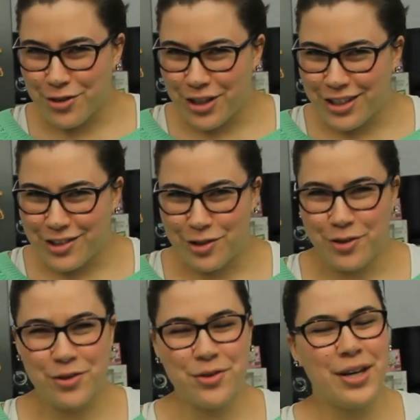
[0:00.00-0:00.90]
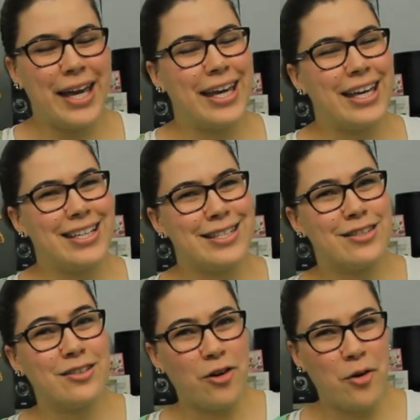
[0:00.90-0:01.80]
you need to do is
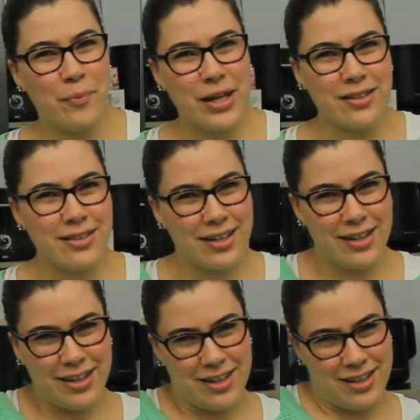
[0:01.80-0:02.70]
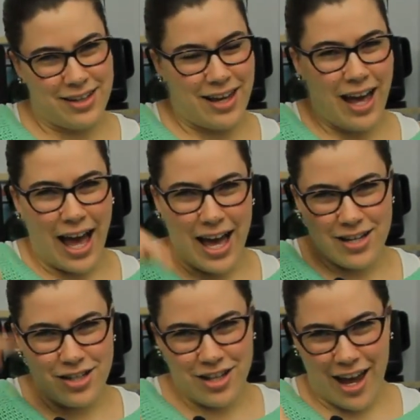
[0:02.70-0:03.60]
to comment
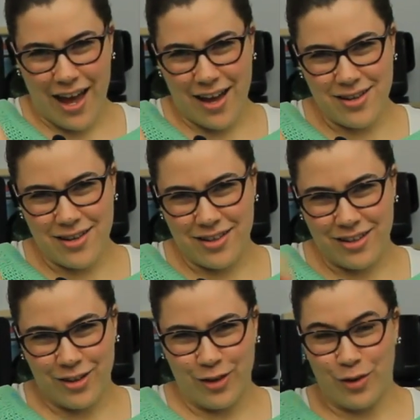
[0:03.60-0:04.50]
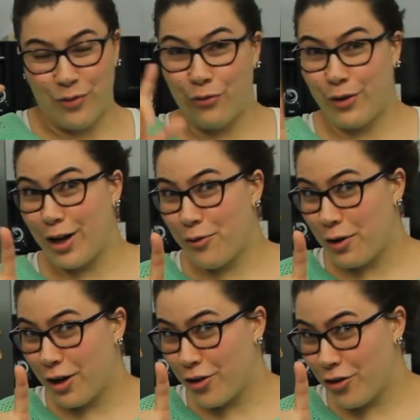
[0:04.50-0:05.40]
hashtag
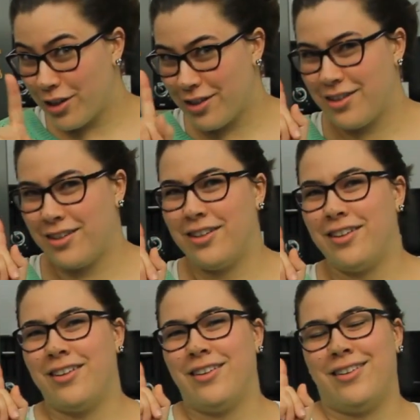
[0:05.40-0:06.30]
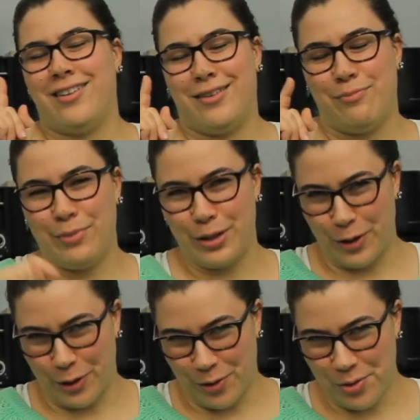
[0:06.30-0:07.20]
500
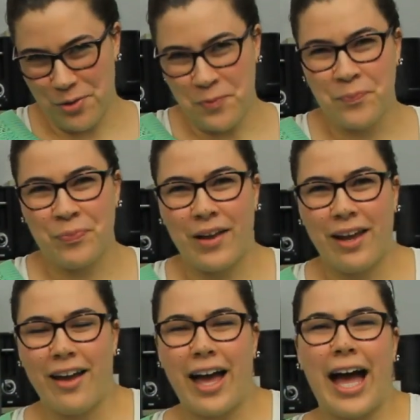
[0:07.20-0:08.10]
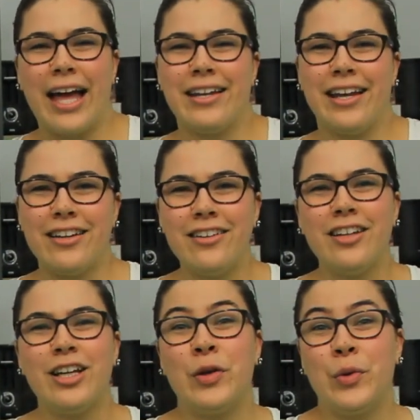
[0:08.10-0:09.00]
below, and
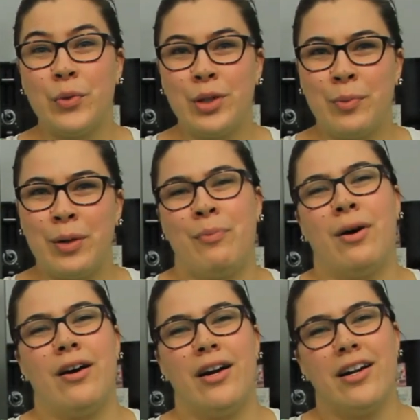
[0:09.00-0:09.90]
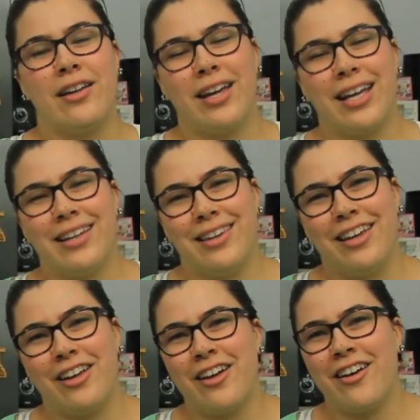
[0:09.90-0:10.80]
then you will be part in
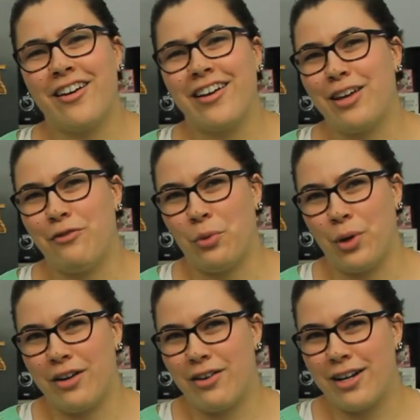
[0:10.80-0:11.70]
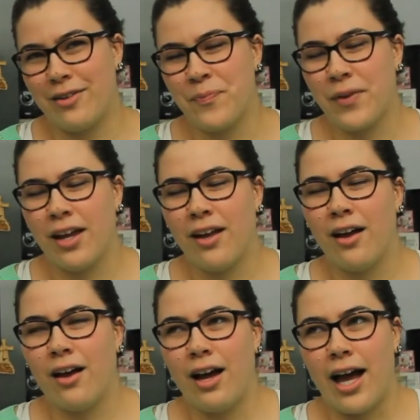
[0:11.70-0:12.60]
the giveaway run.
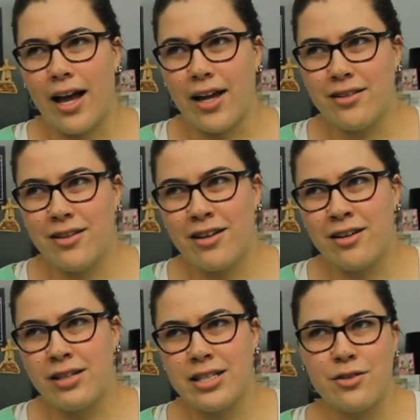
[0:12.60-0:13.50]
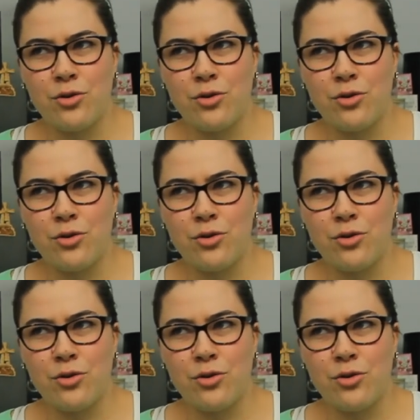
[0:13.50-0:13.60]
And as you